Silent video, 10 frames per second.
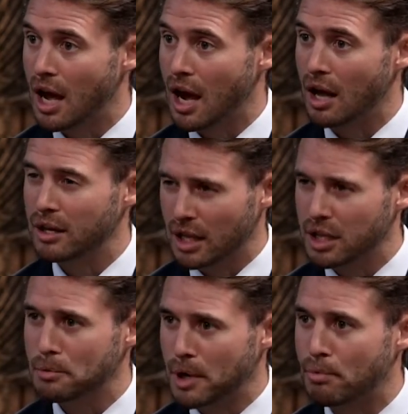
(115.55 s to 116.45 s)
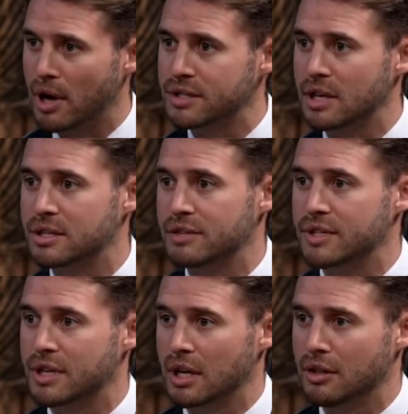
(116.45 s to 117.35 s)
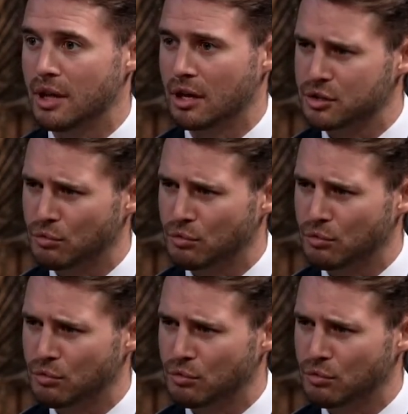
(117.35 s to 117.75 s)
yeah, a little bit of price sensitivity still in there.